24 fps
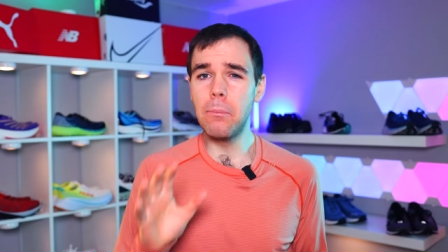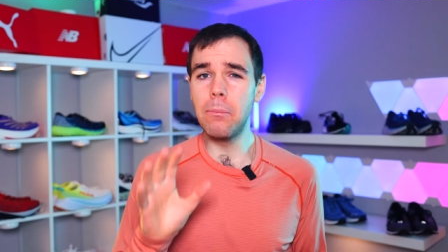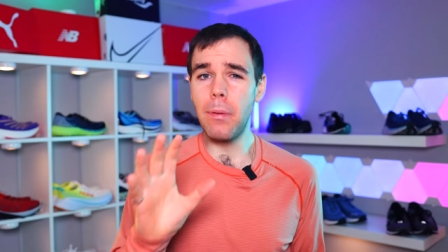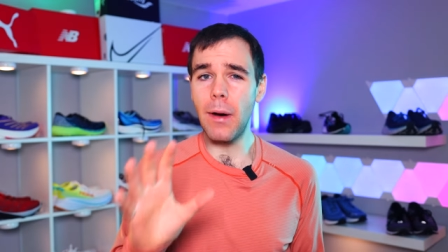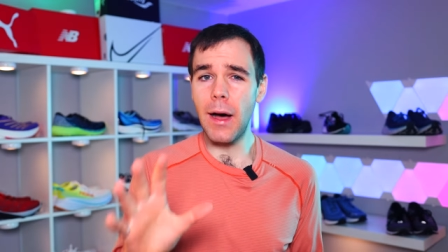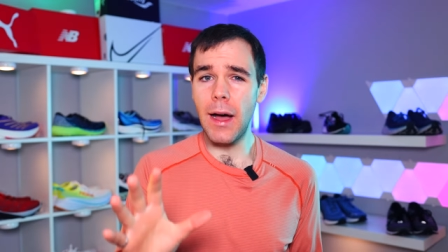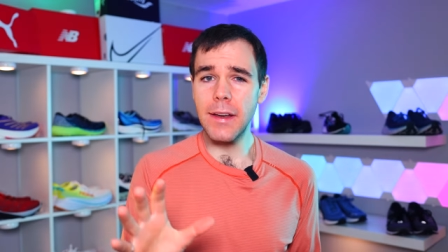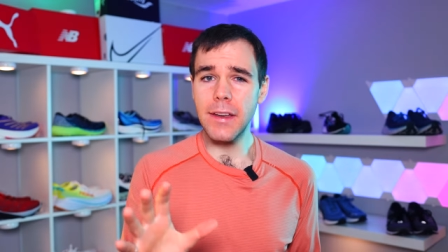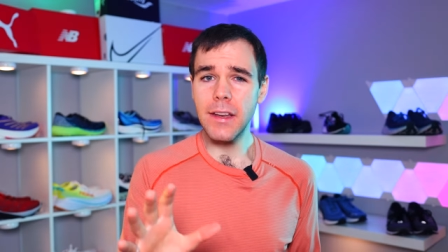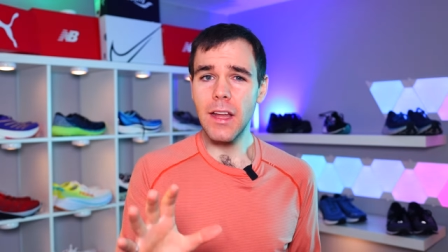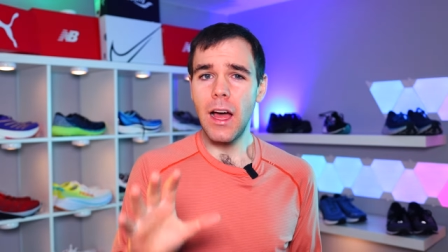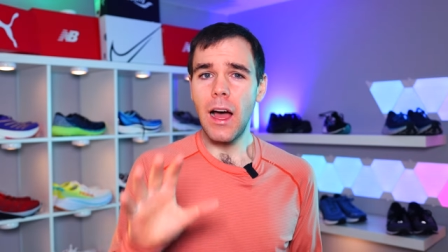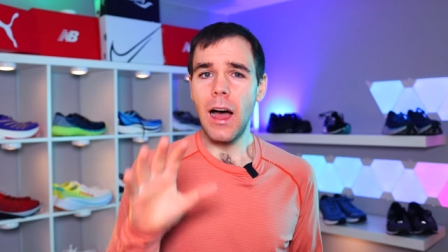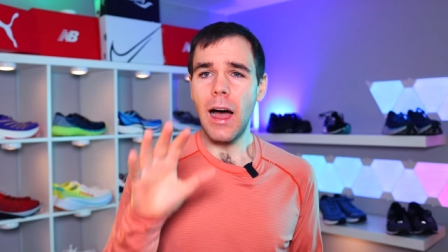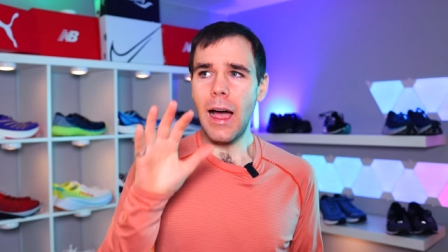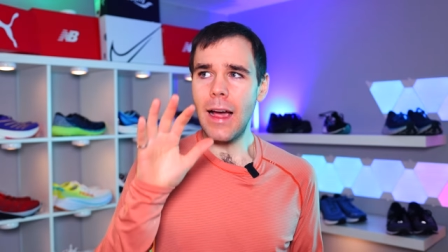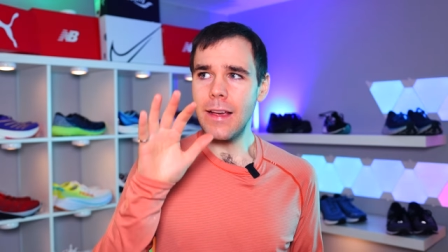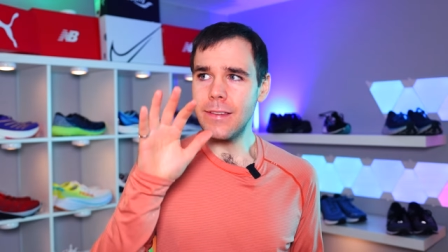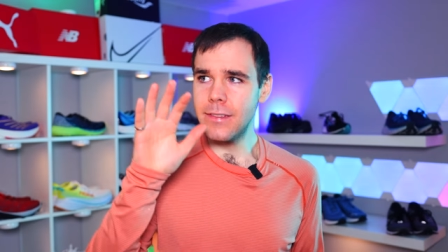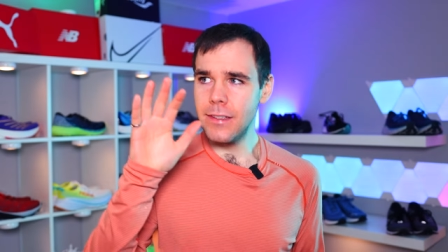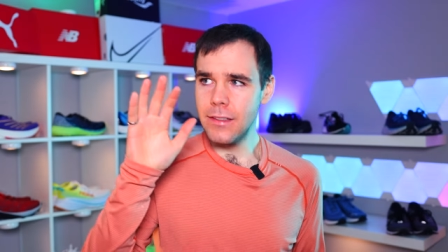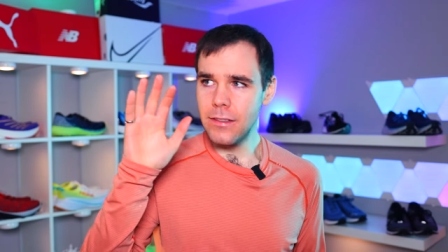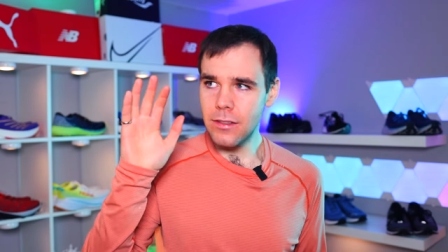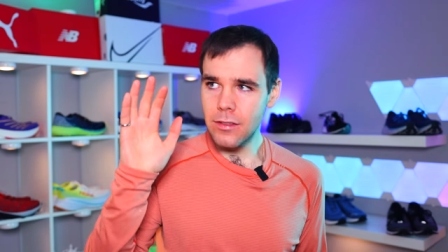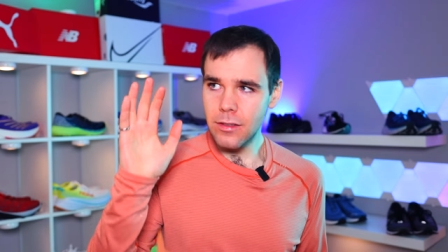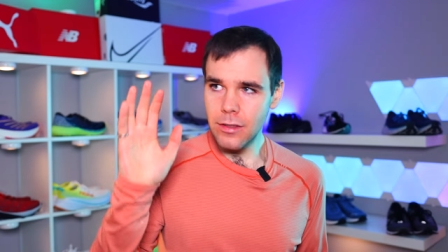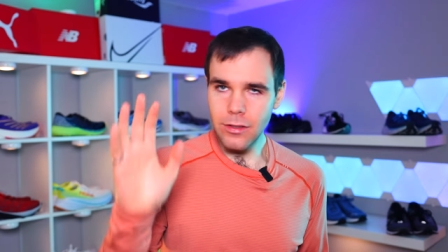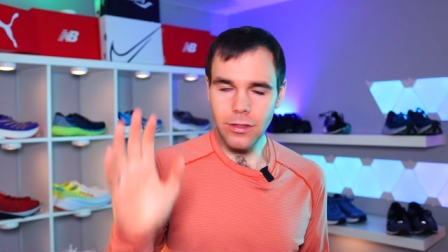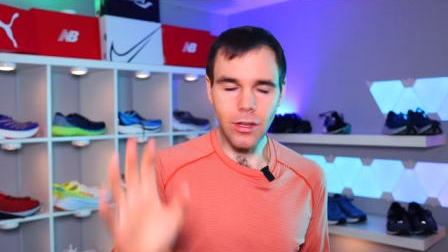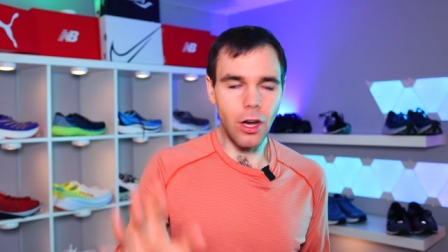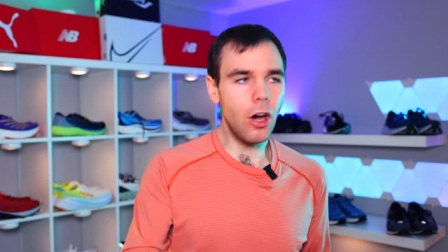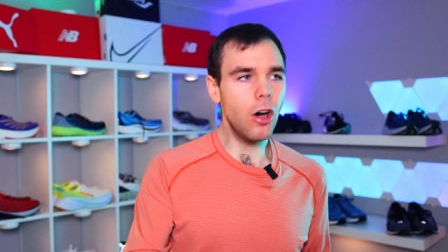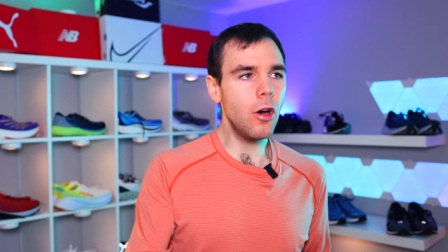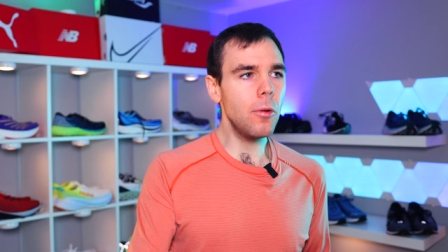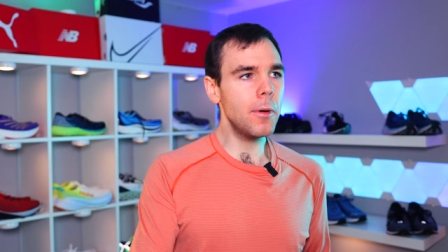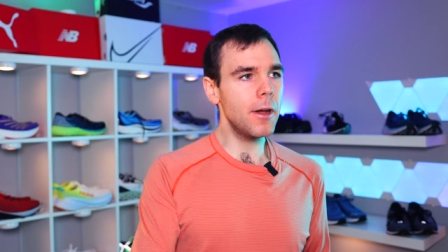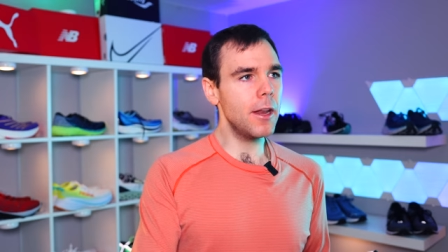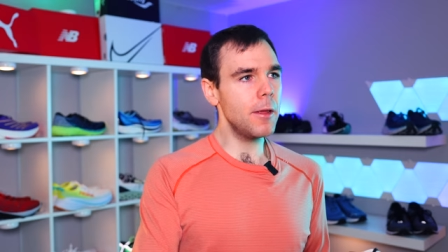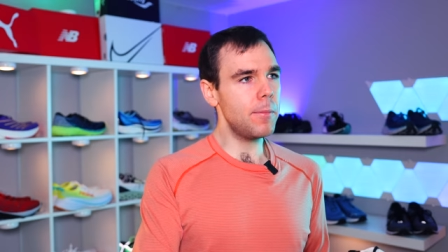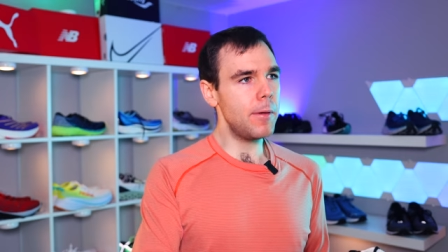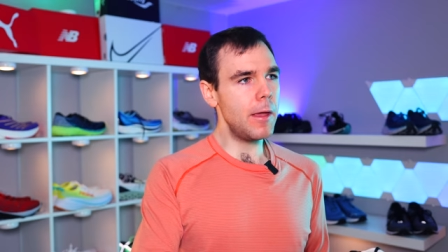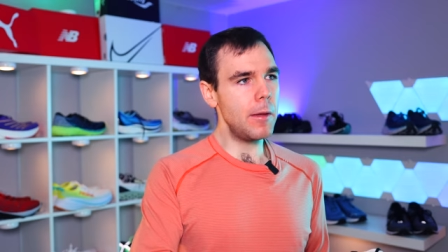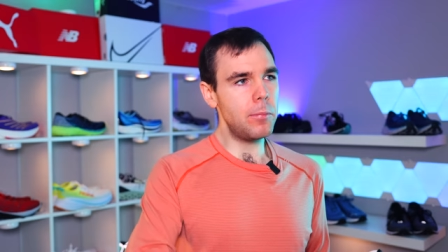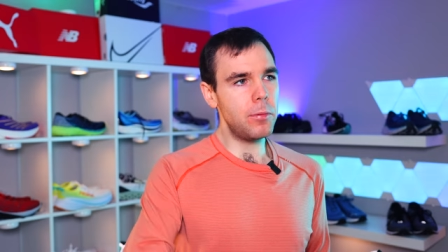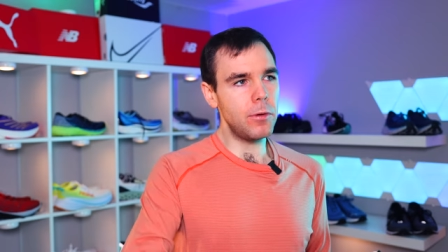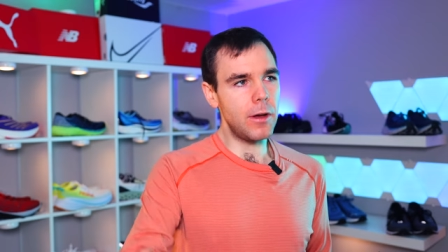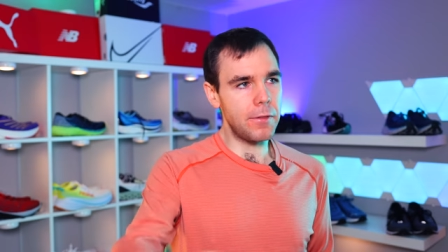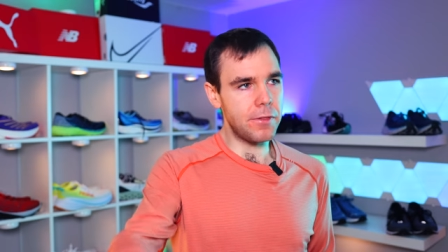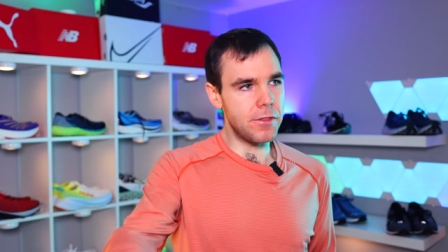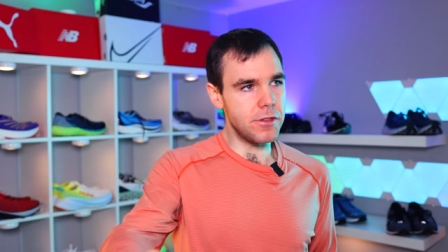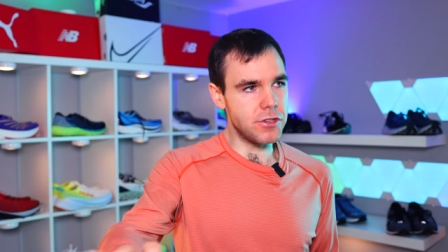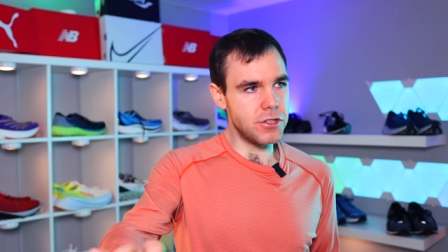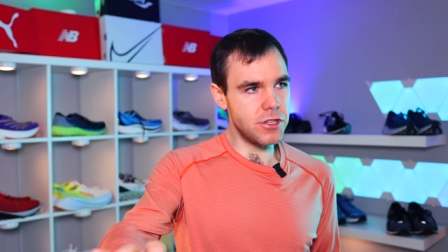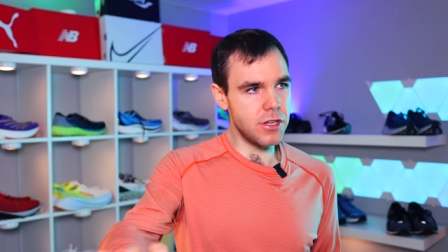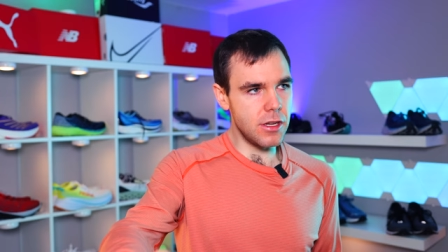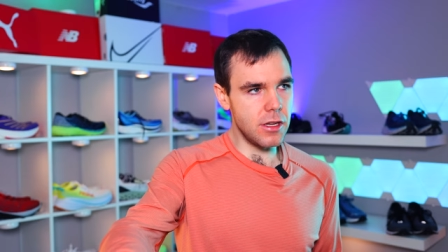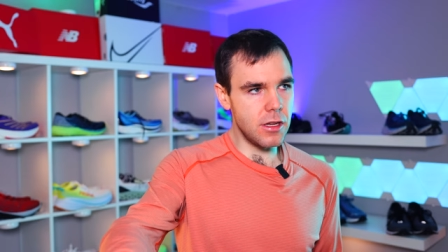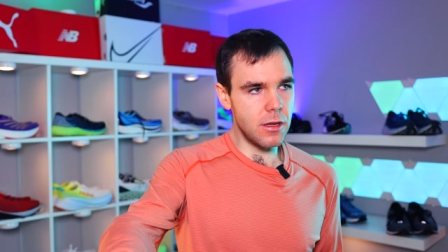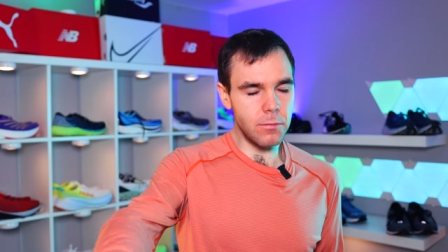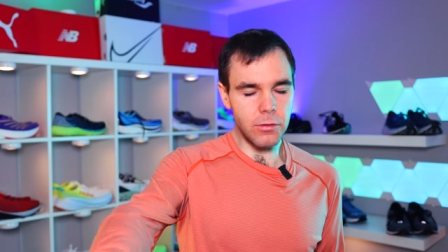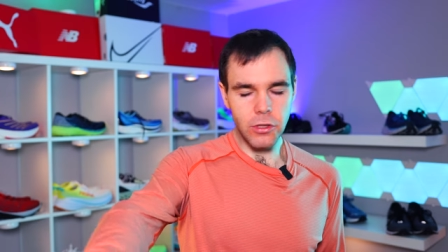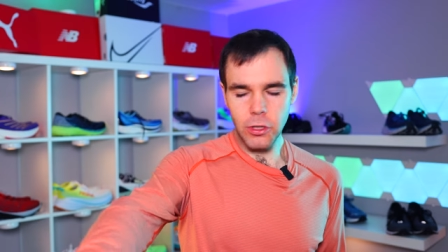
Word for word: but I see so many people at the gym,